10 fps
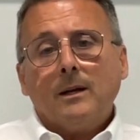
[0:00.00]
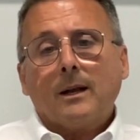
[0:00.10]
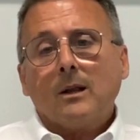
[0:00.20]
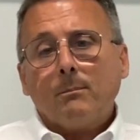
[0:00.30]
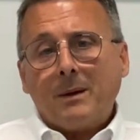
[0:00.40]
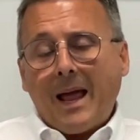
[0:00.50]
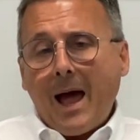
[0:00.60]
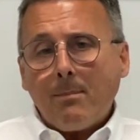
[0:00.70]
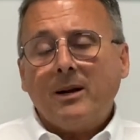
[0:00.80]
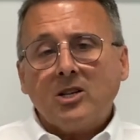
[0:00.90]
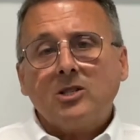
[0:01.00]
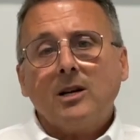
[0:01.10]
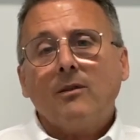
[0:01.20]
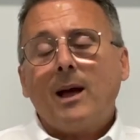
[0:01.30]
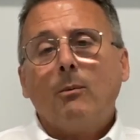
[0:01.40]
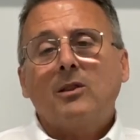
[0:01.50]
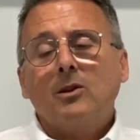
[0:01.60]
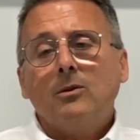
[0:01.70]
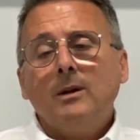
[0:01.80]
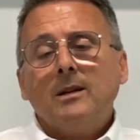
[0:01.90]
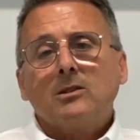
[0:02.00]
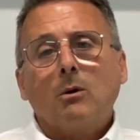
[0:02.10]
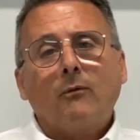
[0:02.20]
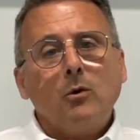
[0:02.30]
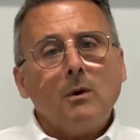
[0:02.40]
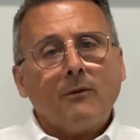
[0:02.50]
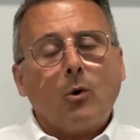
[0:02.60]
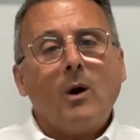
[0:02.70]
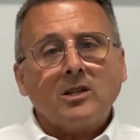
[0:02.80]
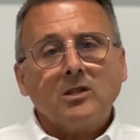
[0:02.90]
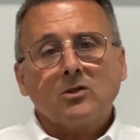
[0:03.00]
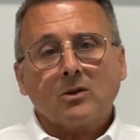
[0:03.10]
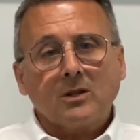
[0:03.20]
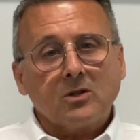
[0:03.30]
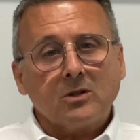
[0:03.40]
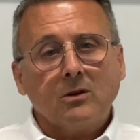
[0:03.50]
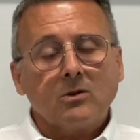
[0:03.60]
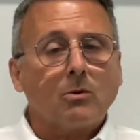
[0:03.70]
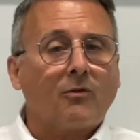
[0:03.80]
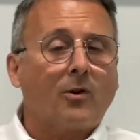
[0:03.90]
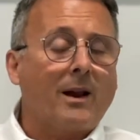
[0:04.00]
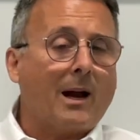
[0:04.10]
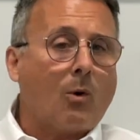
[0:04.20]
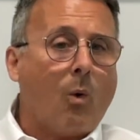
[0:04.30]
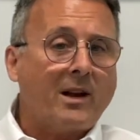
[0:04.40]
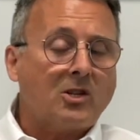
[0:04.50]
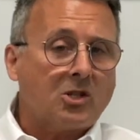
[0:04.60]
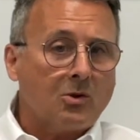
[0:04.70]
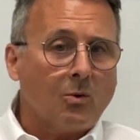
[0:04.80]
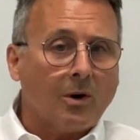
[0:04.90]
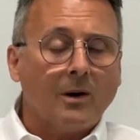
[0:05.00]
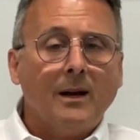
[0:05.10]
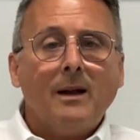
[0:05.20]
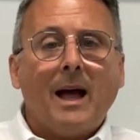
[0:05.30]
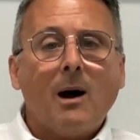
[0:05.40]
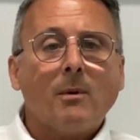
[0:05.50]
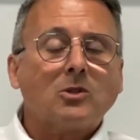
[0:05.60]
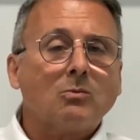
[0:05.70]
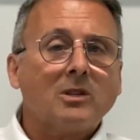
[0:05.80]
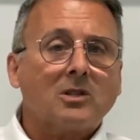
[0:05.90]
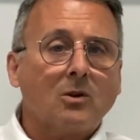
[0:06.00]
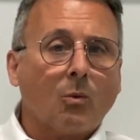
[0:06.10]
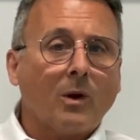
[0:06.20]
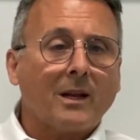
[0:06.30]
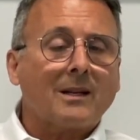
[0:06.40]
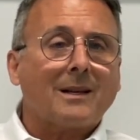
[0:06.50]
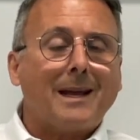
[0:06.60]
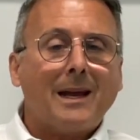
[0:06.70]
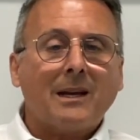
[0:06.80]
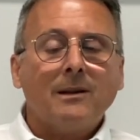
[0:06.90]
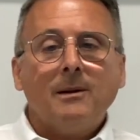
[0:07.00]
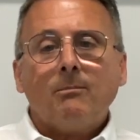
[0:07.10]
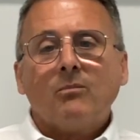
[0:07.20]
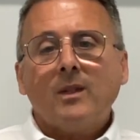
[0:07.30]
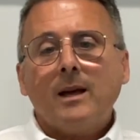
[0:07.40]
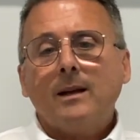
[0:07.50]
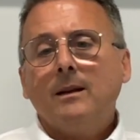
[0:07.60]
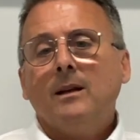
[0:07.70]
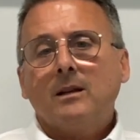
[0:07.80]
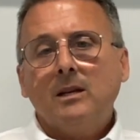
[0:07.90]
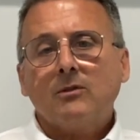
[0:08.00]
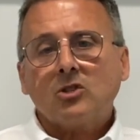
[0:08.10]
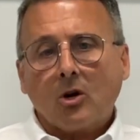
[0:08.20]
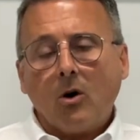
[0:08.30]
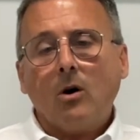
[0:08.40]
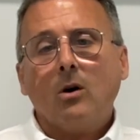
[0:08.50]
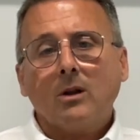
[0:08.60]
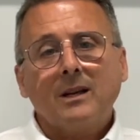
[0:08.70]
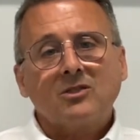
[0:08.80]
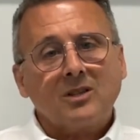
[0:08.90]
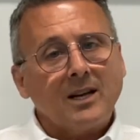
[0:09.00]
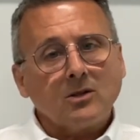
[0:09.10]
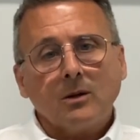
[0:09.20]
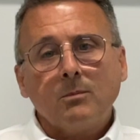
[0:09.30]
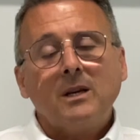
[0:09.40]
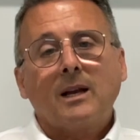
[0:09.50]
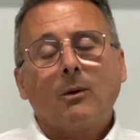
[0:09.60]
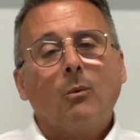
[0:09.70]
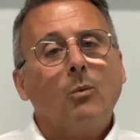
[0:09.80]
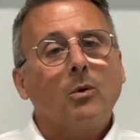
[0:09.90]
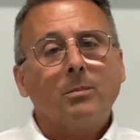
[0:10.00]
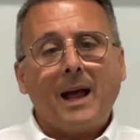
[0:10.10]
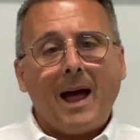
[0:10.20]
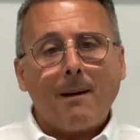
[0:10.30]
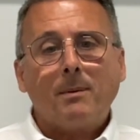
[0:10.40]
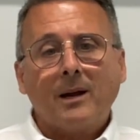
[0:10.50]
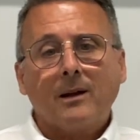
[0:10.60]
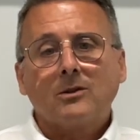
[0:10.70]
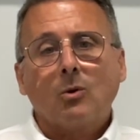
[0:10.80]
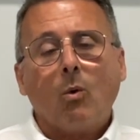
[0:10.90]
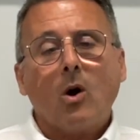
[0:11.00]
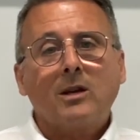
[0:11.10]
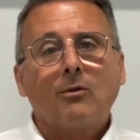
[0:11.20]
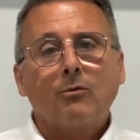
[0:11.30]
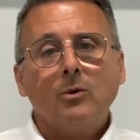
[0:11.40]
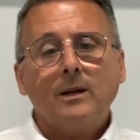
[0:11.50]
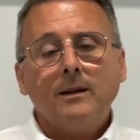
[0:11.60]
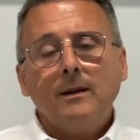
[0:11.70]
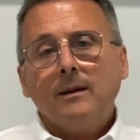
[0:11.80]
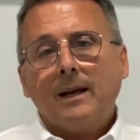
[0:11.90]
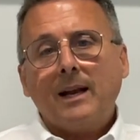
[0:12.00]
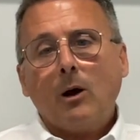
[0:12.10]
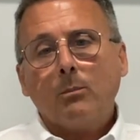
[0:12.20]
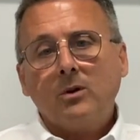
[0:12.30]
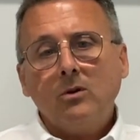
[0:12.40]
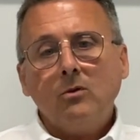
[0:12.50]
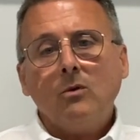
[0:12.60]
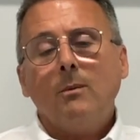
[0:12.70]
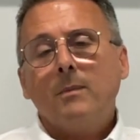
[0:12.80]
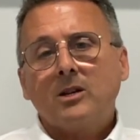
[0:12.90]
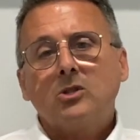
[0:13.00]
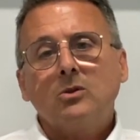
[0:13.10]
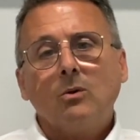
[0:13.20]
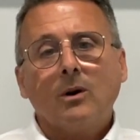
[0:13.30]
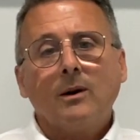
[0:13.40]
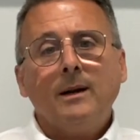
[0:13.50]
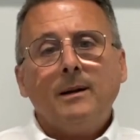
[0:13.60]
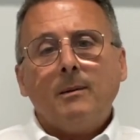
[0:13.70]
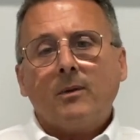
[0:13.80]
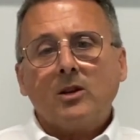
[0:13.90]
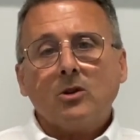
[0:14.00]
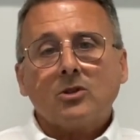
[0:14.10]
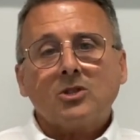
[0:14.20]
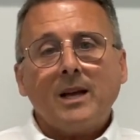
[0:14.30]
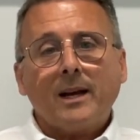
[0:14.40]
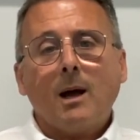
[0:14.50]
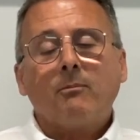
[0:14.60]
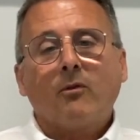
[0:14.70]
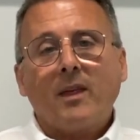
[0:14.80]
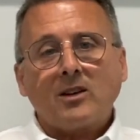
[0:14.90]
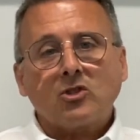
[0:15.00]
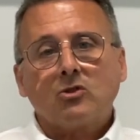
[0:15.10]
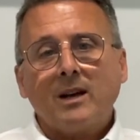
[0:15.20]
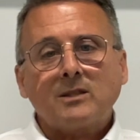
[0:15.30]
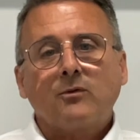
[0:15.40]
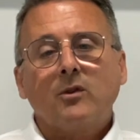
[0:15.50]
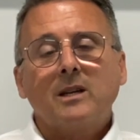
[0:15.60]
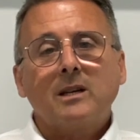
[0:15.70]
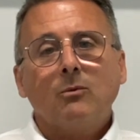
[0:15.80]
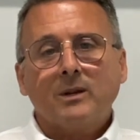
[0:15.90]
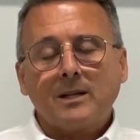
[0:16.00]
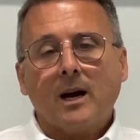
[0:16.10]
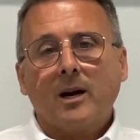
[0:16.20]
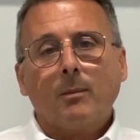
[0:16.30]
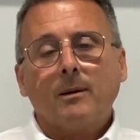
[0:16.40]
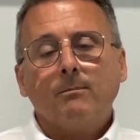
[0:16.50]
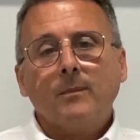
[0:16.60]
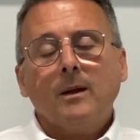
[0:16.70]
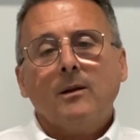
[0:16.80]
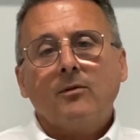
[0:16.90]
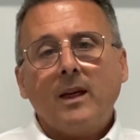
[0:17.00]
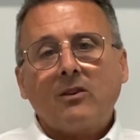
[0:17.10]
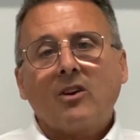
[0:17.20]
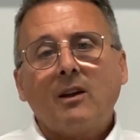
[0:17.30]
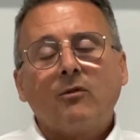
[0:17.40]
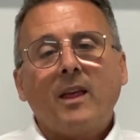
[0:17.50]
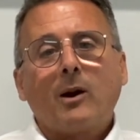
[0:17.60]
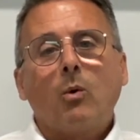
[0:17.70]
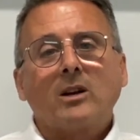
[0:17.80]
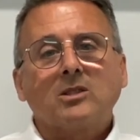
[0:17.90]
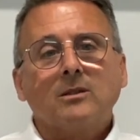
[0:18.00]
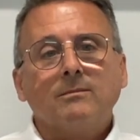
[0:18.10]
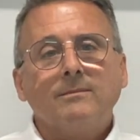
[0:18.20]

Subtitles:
I'll be happy to share that with you. So if you have questions or concerns, or if you're not quite sure how much risk you're willing to take, then give us a call and schedule a meeting. We'll be happy to walk you through it and help you make sure that you're set up for that stress-free retirement. Thanks again for that question.